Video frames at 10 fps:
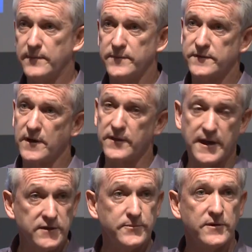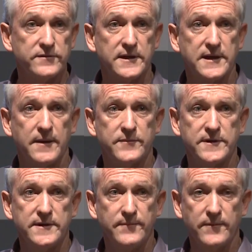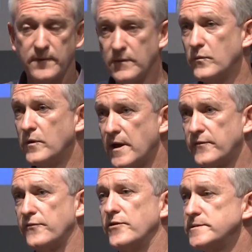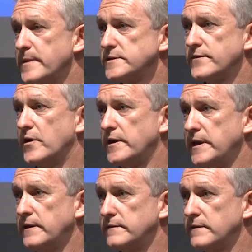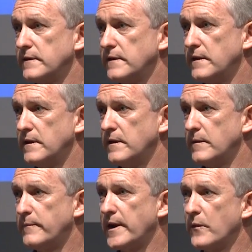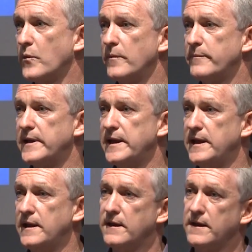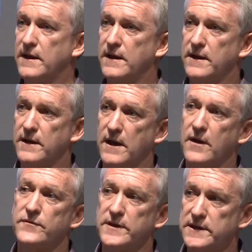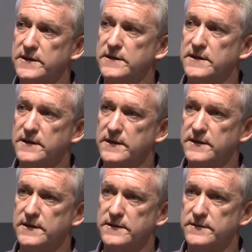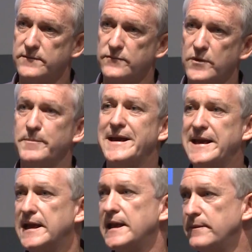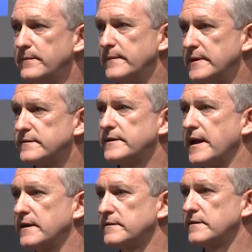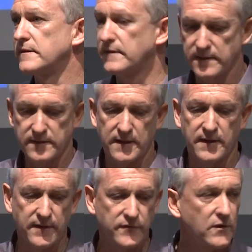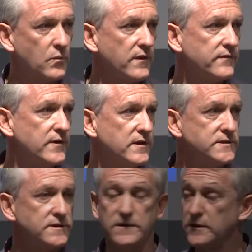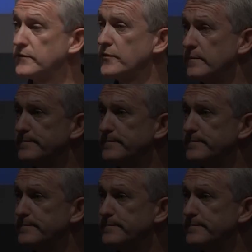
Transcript: So the next person that comes in will have a fresh bunch of ideas, but it won't be, hopefully, repeating any mistakes that I've got a wealth of knowledge to learn from.